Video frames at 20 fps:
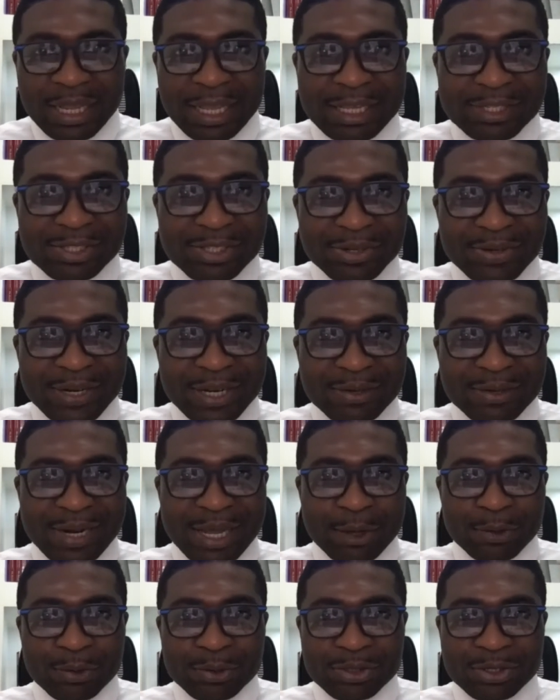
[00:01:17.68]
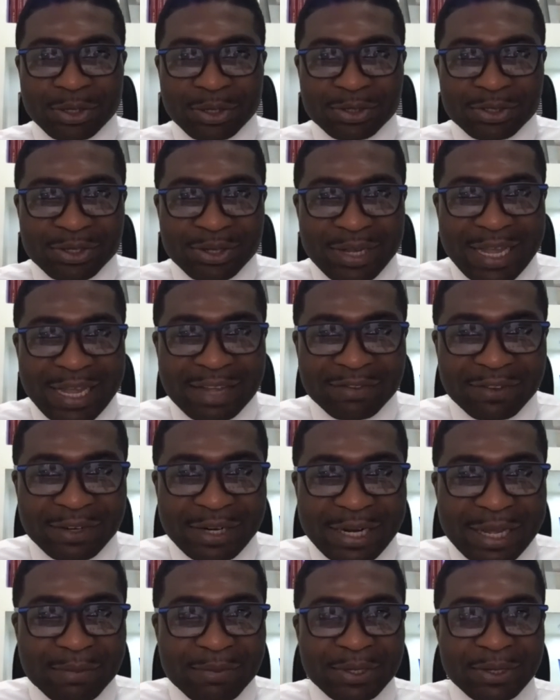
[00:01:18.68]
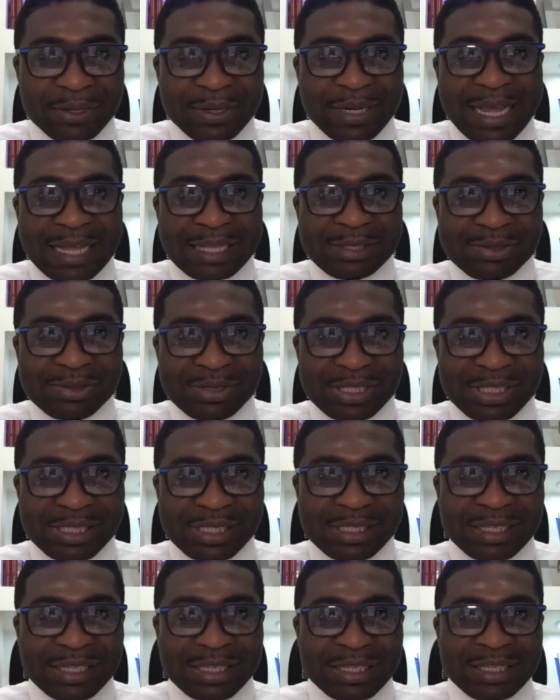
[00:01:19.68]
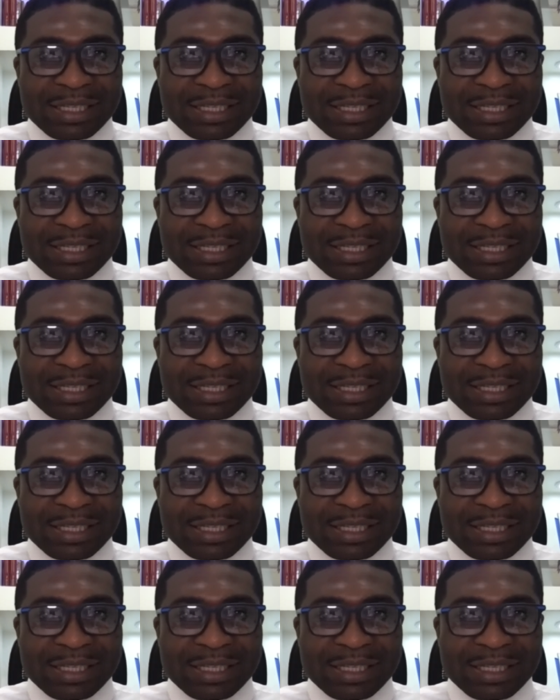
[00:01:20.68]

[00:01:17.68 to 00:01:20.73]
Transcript: it's your regular host, Dr. Afolabi Olatunji.